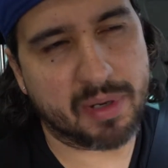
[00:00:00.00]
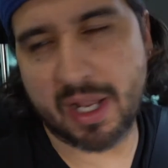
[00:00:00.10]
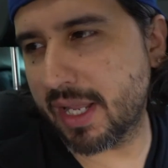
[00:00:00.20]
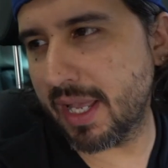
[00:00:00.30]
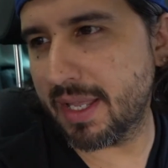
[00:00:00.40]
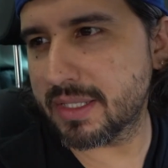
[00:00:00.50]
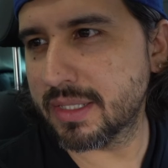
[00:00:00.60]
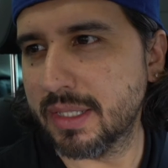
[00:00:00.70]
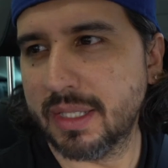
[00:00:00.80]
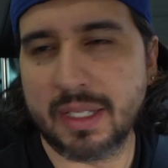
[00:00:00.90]
podcast,
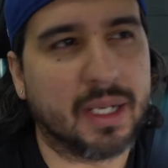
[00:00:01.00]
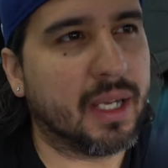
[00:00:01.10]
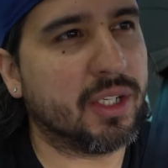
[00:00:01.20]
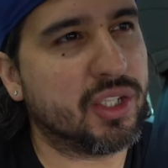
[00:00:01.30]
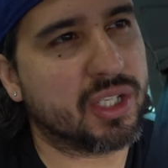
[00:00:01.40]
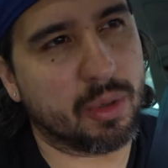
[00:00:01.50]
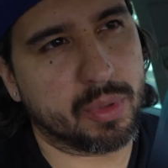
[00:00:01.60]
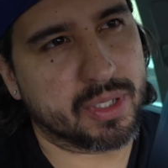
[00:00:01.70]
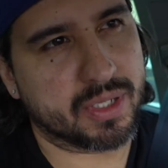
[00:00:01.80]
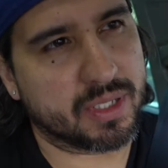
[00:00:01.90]
and he shared
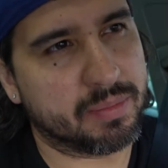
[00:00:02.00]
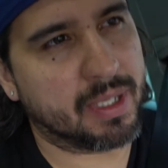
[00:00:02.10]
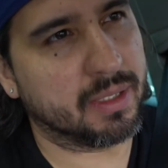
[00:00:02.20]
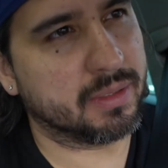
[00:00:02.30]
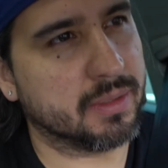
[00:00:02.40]
with us about